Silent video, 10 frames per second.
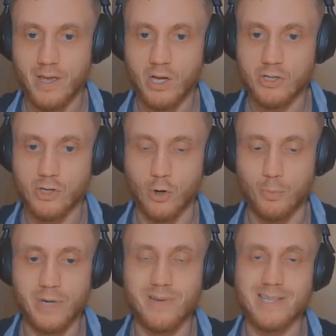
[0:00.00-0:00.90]
So
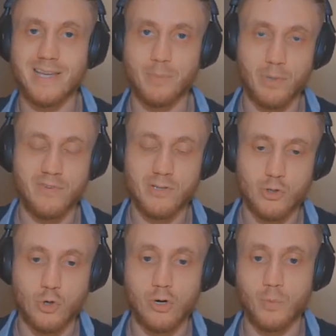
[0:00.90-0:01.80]
previously in a previous
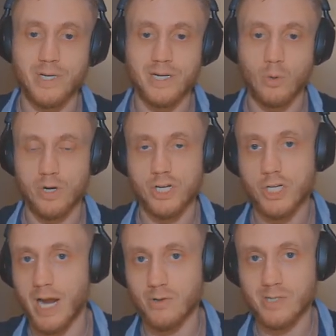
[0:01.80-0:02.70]
tutorial, we did Orange
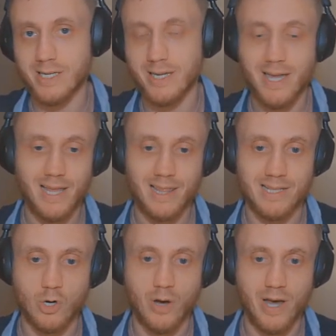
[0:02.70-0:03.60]
County.
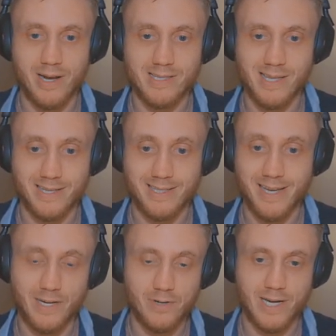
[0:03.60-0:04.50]
Let's go ahead and select a
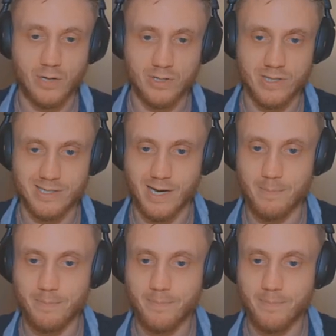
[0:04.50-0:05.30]
different county this time.